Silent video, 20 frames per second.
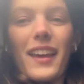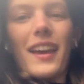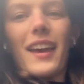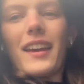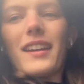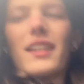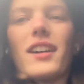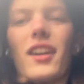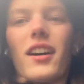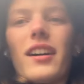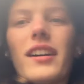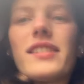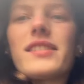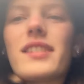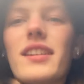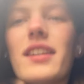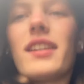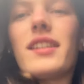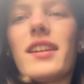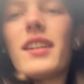Hey guys,
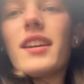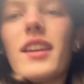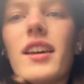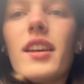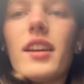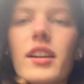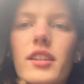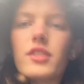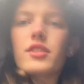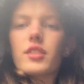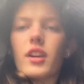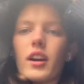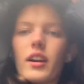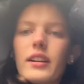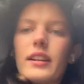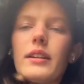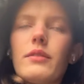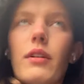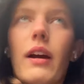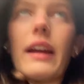it's
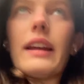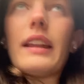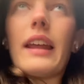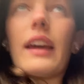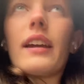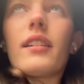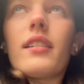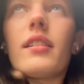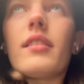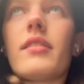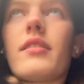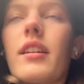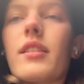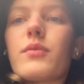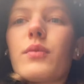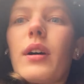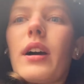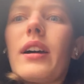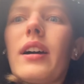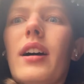currently raining. That's
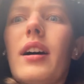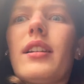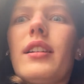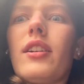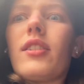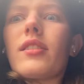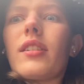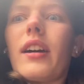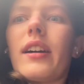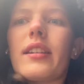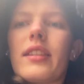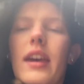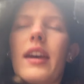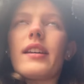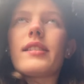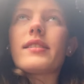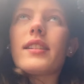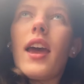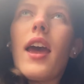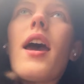why I look like
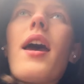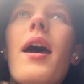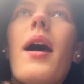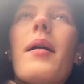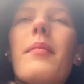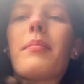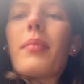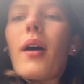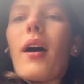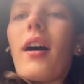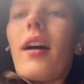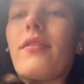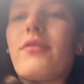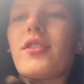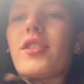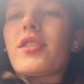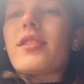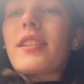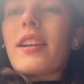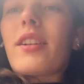this. But I've
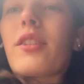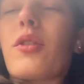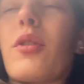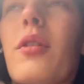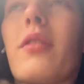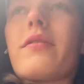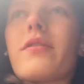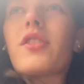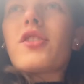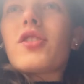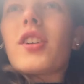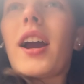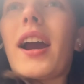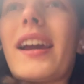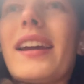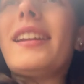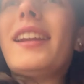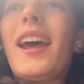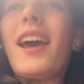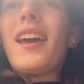just got off the
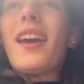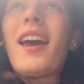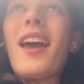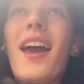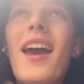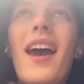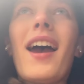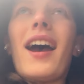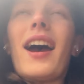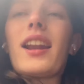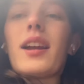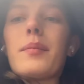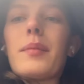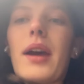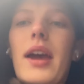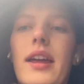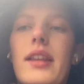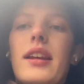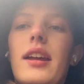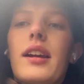train and I'm
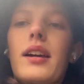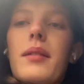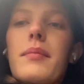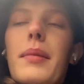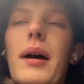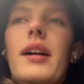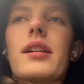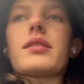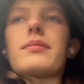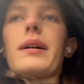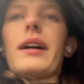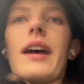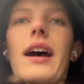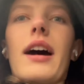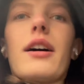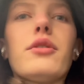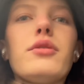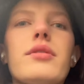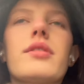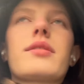heading back to my
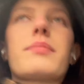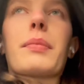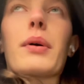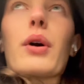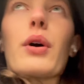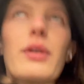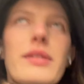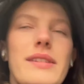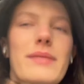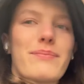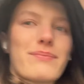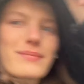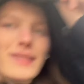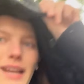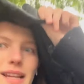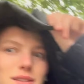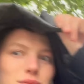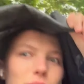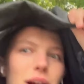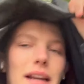house because
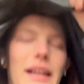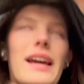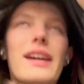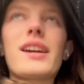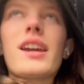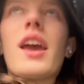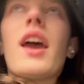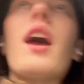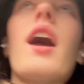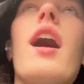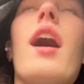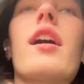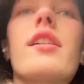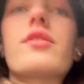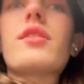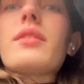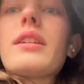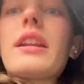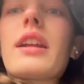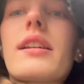it's raining.
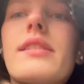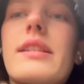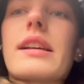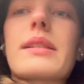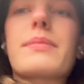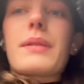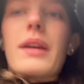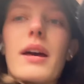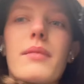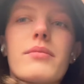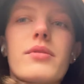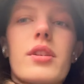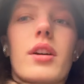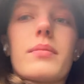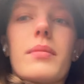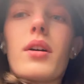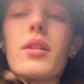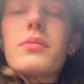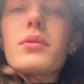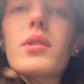It's only like 6 p.m. so
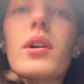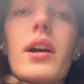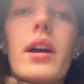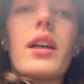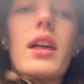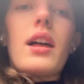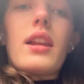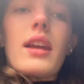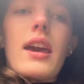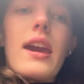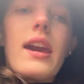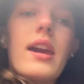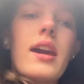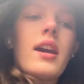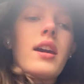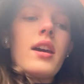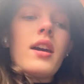I'm home quite early.